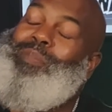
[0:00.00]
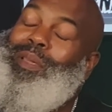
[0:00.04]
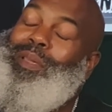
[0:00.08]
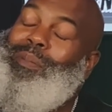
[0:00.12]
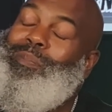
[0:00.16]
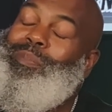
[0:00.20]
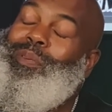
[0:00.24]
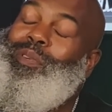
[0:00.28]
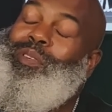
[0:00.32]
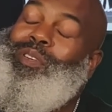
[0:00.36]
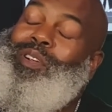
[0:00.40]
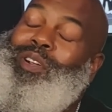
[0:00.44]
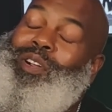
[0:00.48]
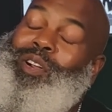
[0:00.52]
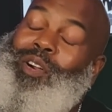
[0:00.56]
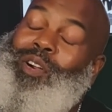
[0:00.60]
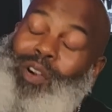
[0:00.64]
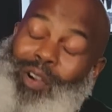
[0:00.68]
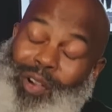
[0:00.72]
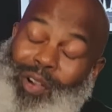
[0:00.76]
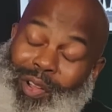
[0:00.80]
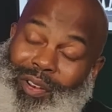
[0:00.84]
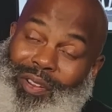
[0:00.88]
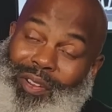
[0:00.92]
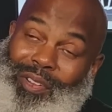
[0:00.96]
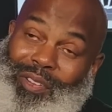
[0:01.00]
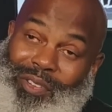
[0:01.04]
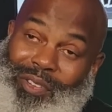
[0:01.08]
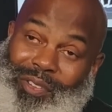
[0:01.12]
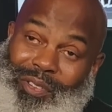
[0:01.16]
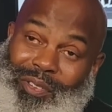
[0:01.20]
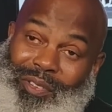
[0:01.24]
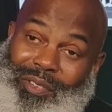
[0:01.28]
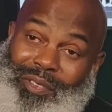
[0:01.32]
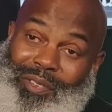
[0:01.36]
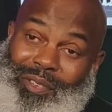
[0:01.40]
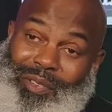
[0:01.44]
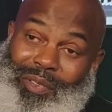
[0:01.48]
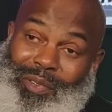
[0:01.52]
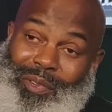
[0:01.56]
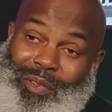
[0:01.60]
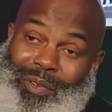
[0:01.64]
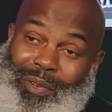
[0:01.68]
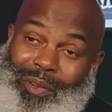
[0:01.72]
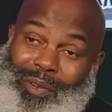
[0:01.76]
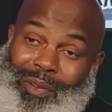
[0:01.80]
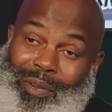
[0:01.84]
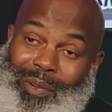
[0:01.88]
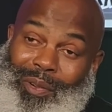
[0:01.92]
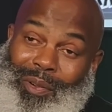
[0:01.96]
people calling you
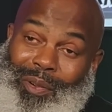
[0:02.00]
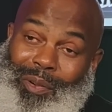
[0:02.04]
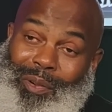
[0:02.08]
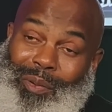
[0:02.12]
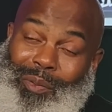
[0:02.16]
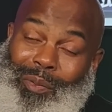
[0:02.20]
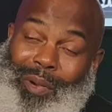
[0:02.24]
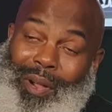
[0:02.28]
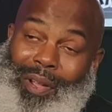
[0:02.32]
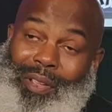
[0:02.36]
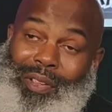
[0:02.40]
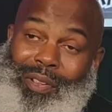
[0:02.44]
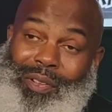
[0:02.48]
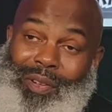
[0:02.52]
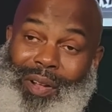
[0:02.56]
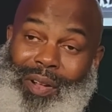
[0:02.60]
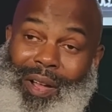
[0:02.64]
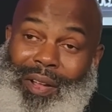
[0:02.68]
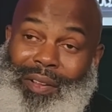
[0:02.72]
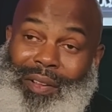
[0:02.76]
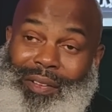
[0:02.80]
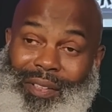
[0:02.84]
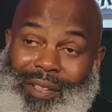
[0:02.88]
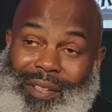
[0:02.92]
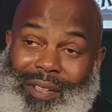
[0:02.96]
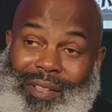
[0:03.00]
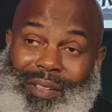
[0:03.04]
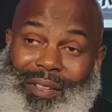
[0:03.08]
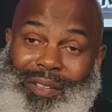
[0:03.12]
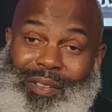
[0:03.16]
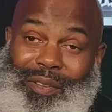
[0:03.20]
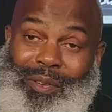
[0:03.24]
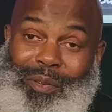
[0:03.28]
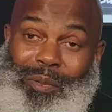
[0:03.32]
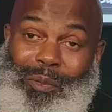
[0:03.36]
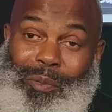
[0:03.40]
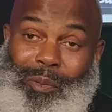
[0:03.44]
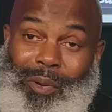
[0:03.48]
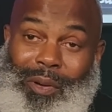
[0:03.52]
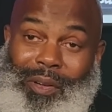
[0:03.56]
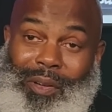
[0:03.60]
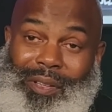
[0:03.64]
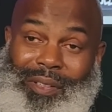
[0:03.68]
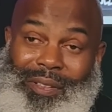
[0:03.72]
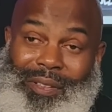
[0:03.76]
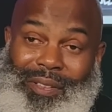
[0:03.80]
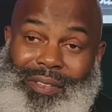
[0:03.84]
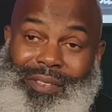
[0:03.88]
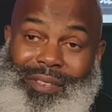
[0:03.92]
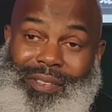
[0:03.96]
while you out there
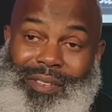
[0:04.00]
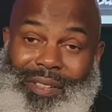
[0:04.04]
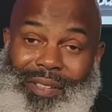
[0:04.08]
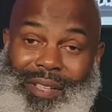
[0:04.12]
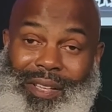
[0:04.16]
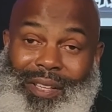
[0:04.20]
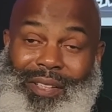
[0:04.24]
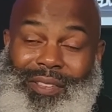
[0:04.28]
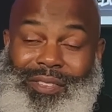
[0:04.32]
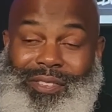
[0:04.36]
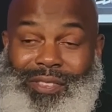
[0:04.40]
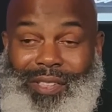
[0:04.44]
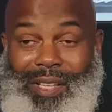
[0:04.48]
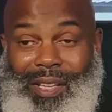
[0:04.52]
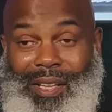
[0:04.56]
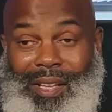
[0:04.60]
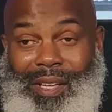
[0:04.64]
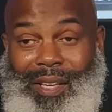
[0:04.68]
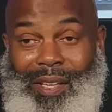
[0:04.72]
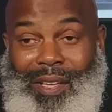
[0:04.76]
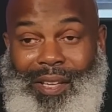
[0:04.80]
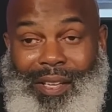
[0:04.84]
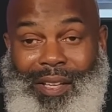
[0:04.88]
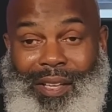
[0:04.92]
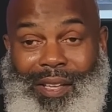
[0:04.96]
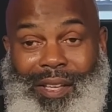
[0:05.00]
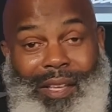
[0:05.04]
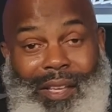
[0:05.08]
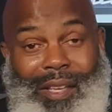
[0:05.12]
working this and that, saying,